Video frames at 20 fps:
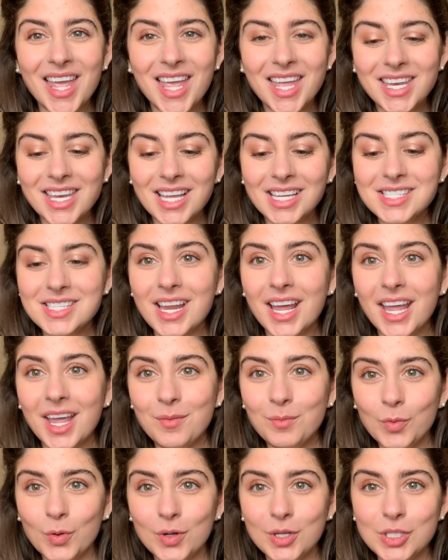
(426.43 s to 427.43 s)
Next, I
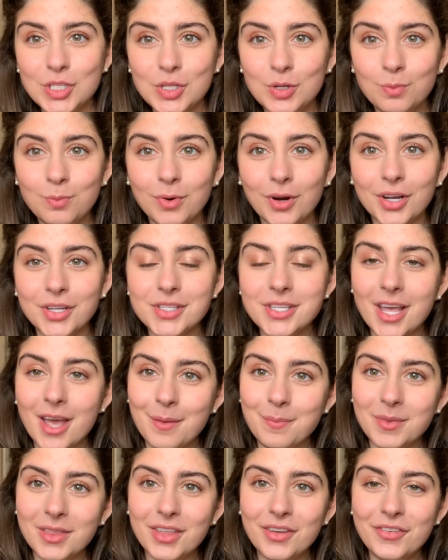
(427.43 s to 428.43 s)
am going to bronze
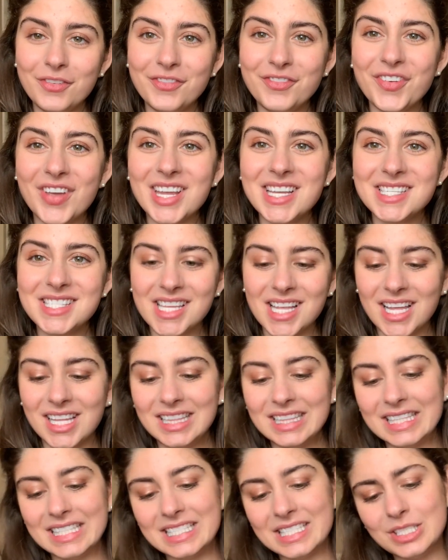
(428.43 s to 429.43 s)
up the face a
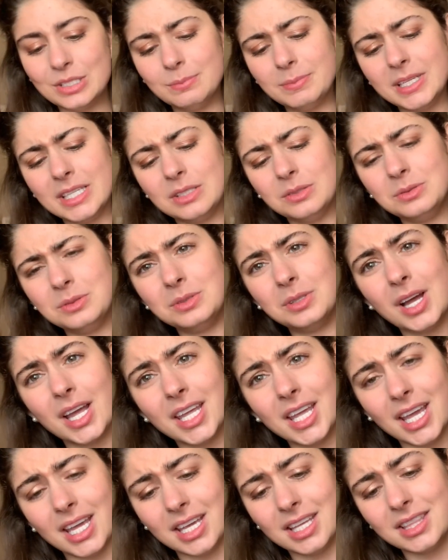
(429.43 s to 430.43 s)
little bit. Ooh, I
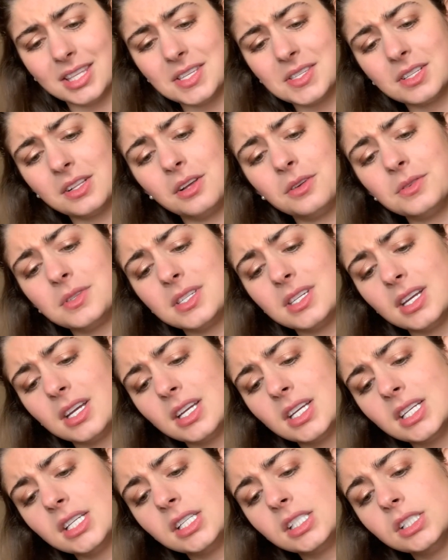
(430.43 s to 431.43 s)
can't get this closed.
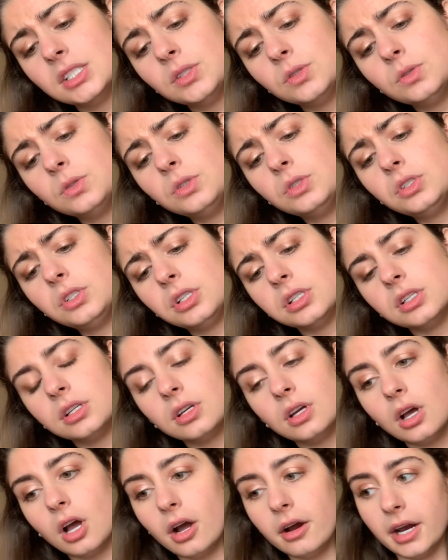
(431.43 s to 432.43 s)
All
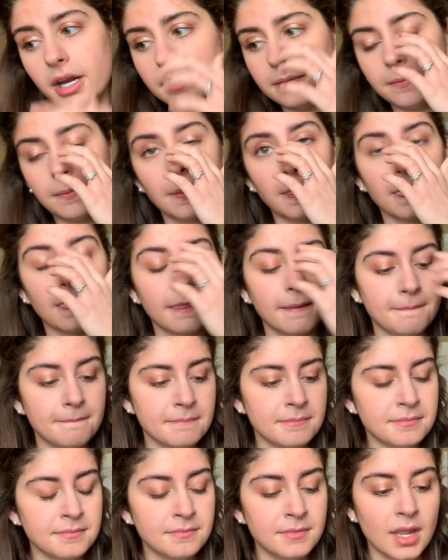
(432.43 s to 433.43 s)
right.
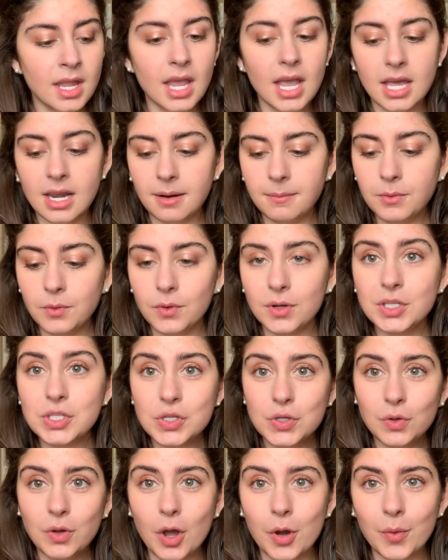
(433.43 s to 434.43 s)
And I'm going
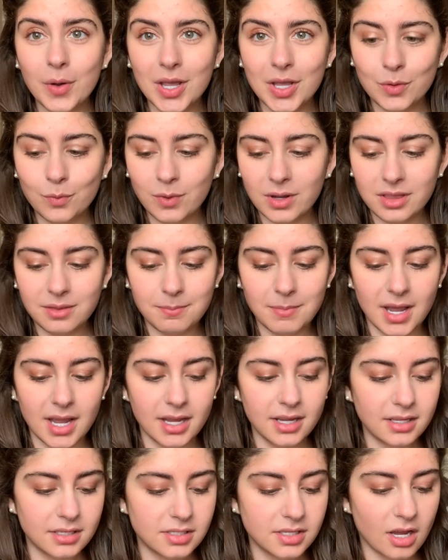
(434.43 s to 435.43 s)
to go in with
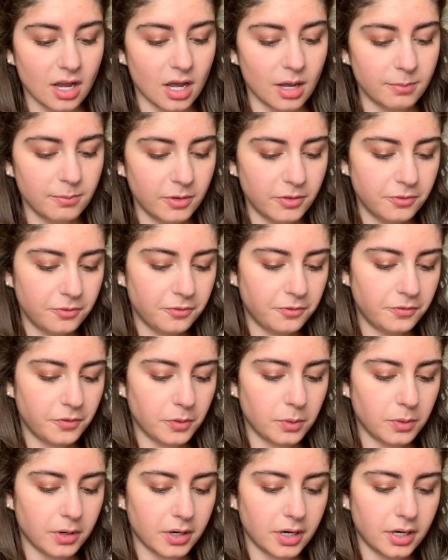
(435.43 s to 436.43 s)
my Tom
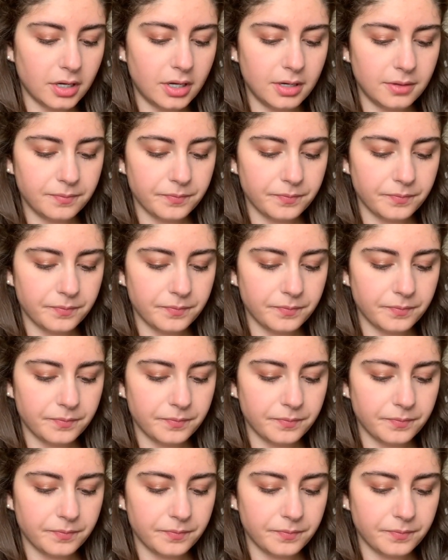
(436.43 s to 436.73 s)
Ford,